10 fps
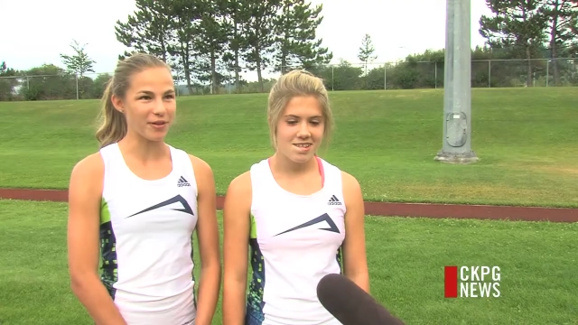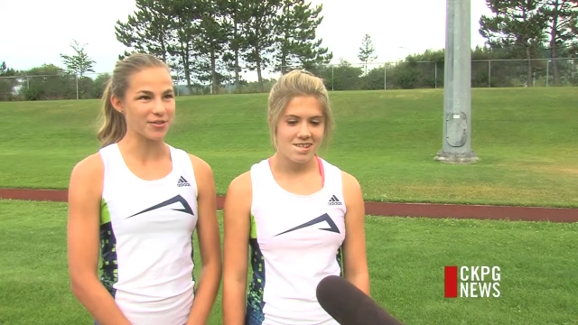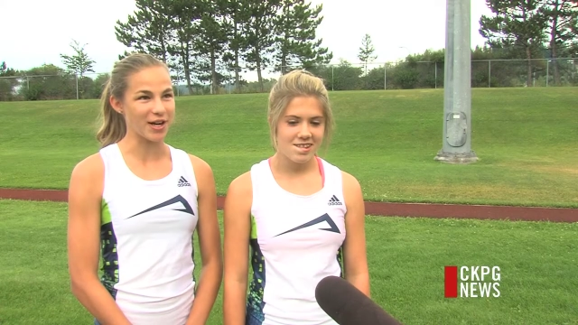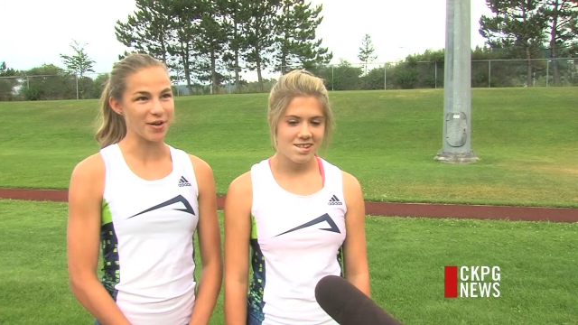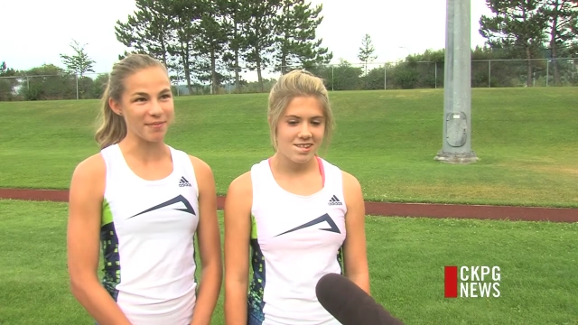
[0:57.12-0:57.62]
Speaker 1: there
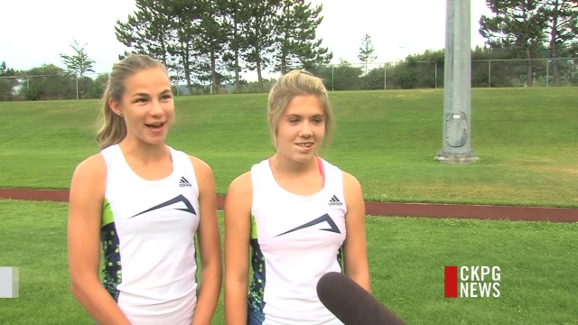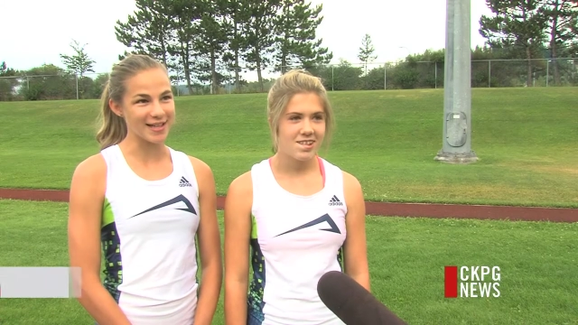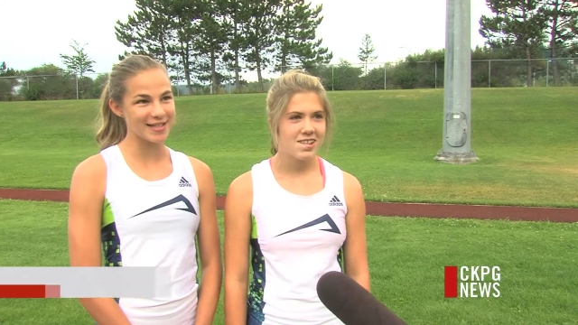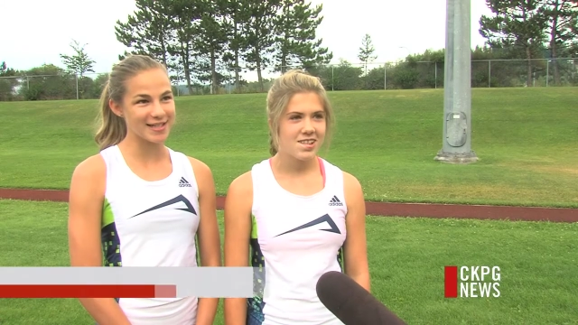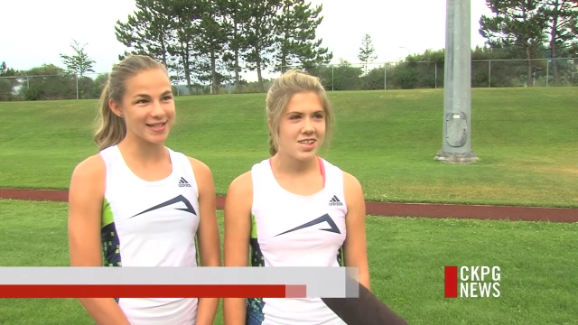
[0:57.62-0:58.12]
and try your
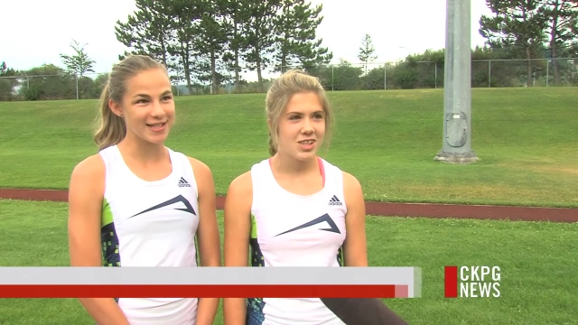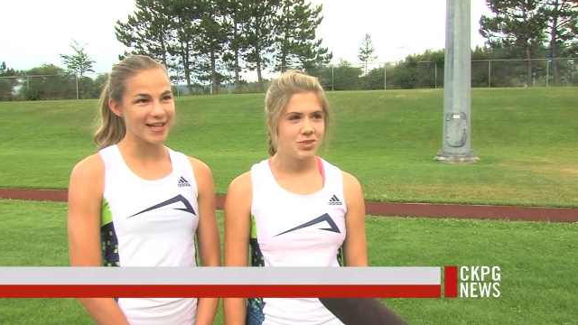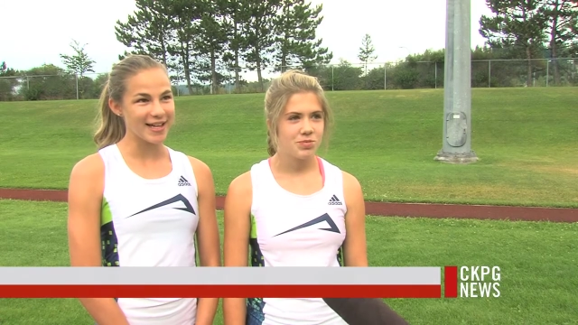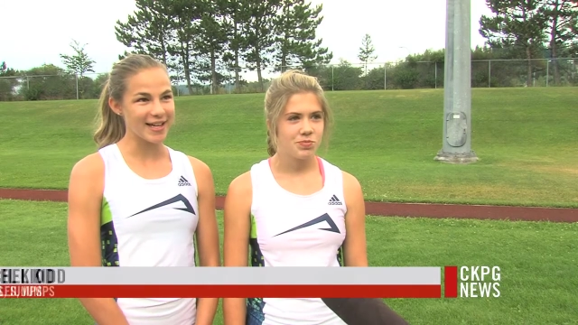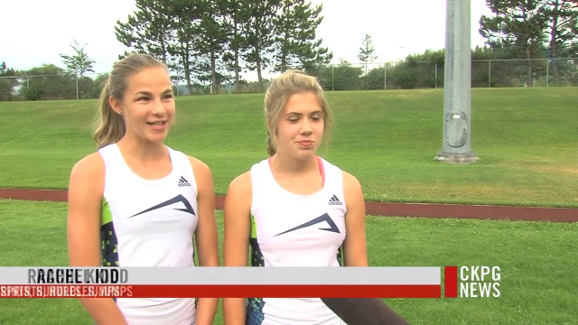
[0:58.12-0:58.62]
best.
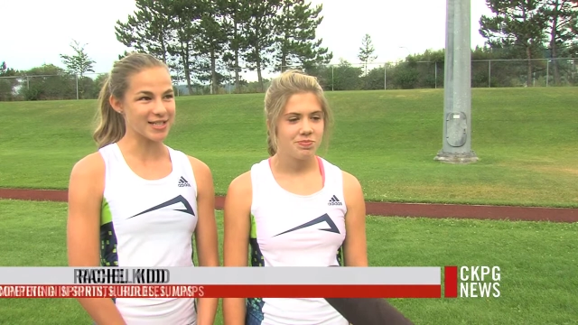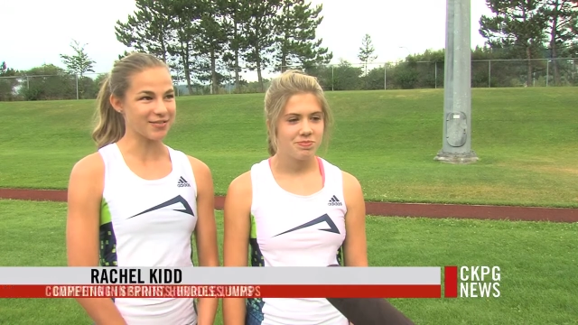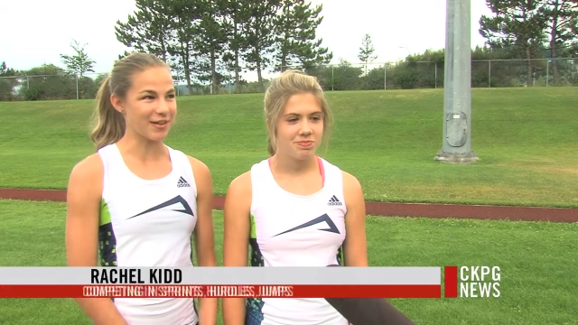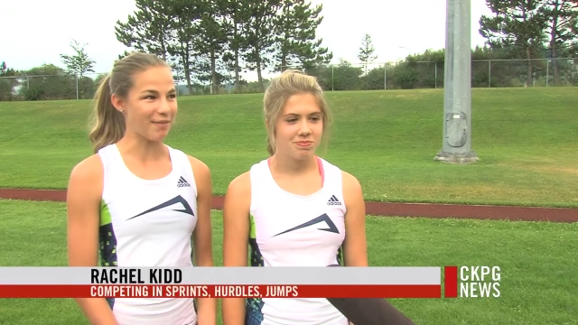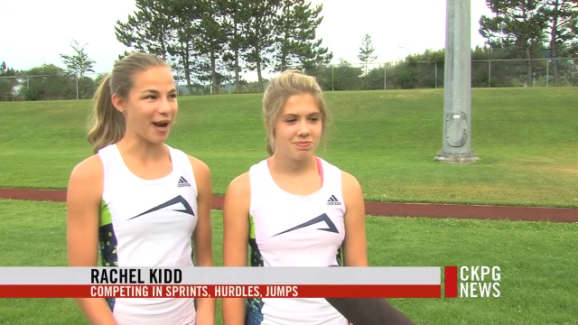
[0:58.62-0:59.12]
It
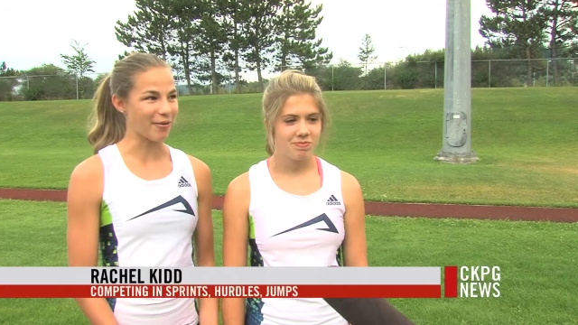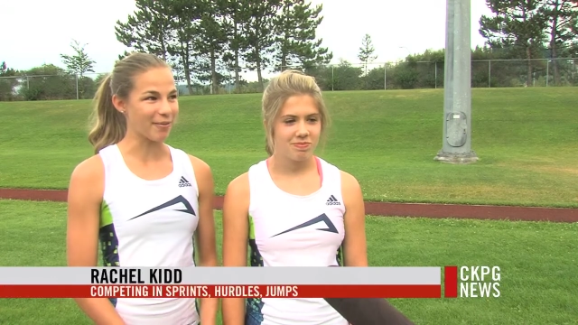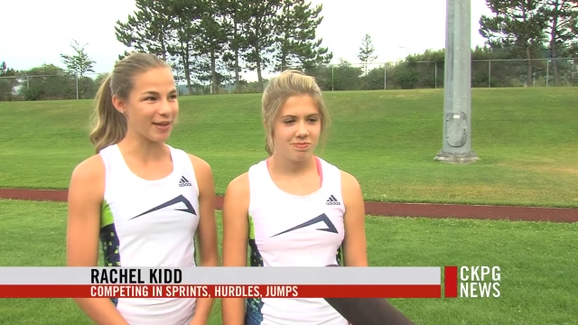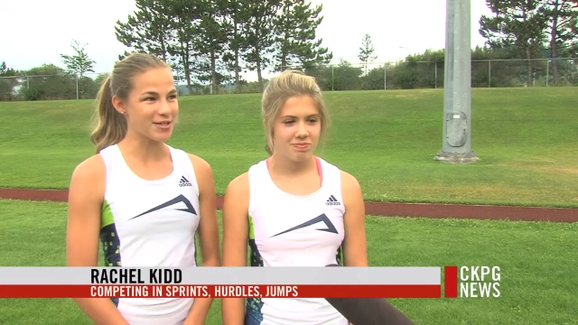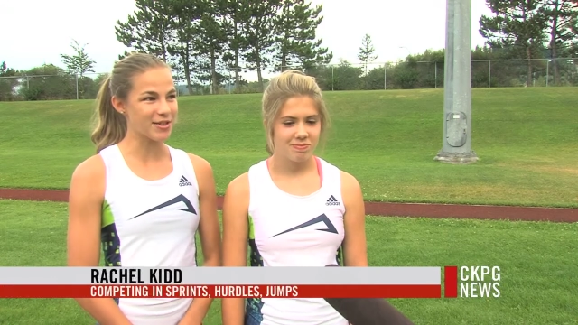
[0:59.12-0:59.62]
doesn't really matter
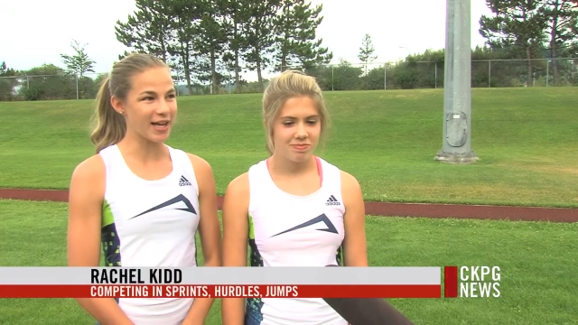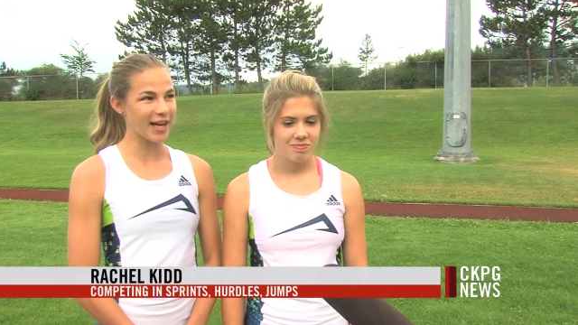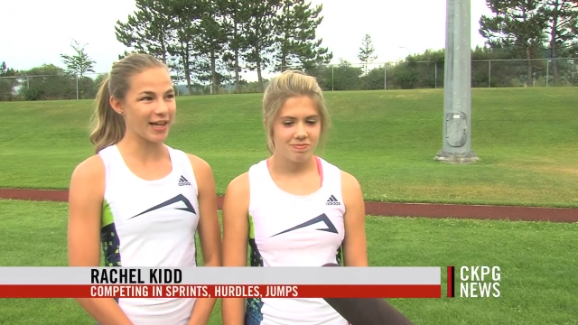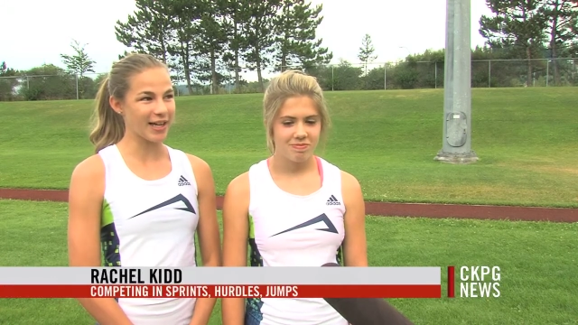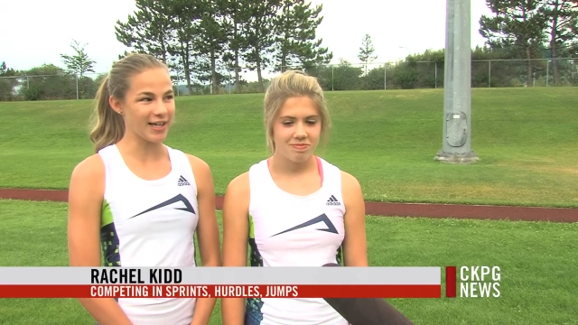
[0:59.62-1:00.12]
what place you
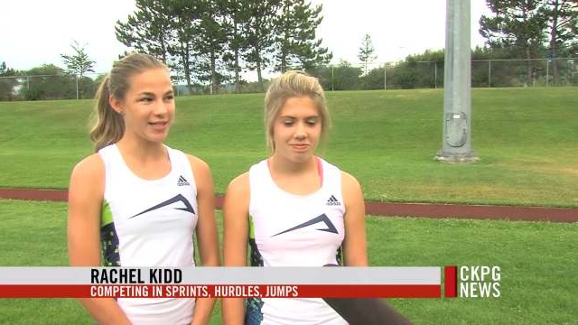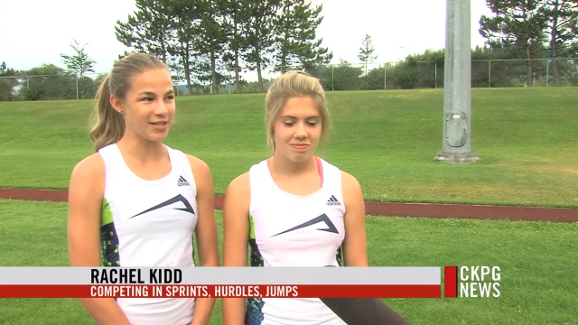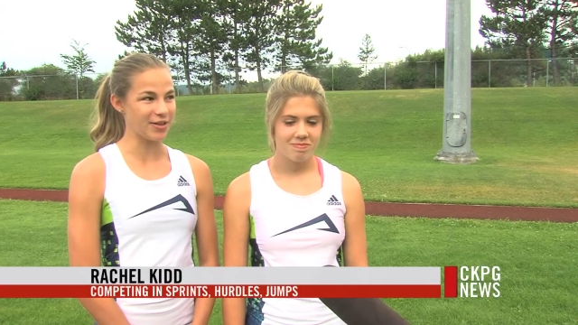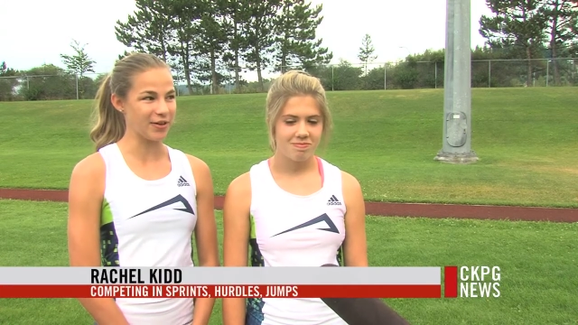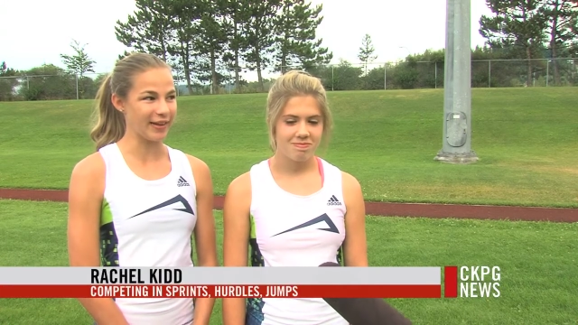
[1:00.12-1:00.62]
get
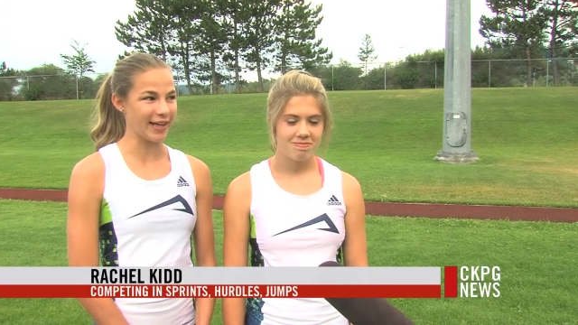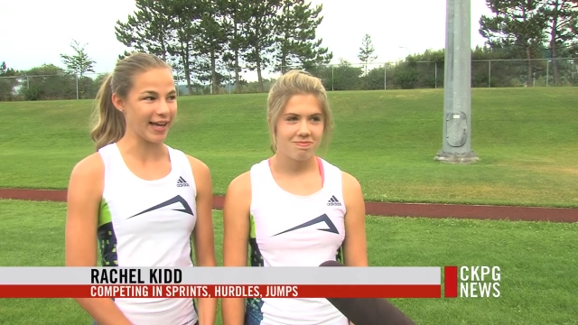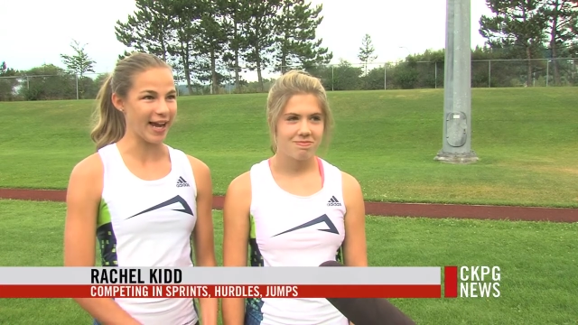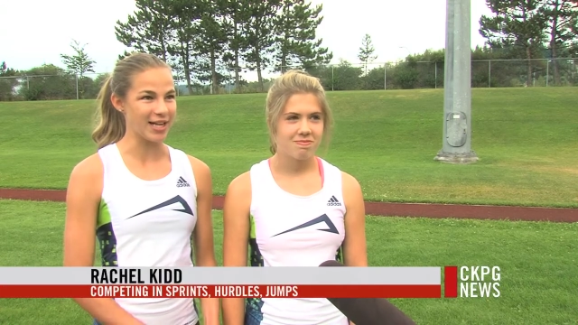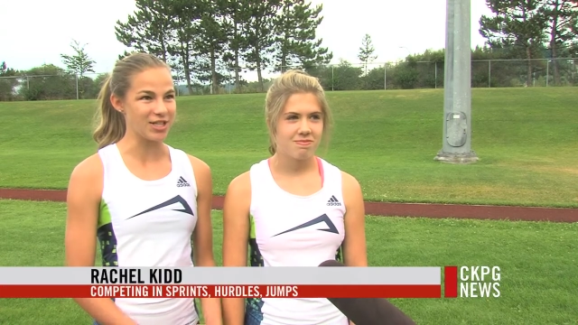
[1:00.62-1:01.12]
because you're
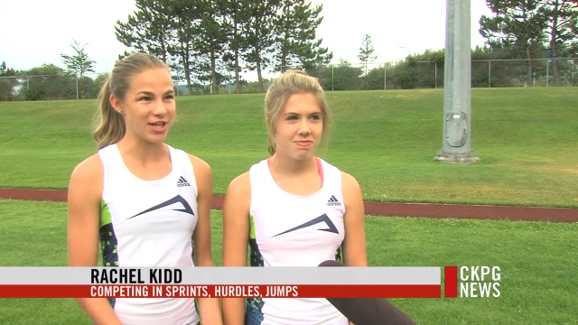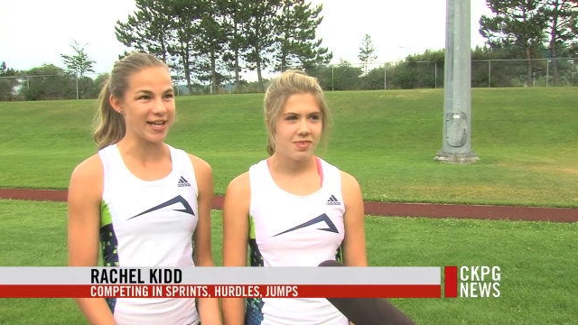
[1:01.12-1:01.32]
like at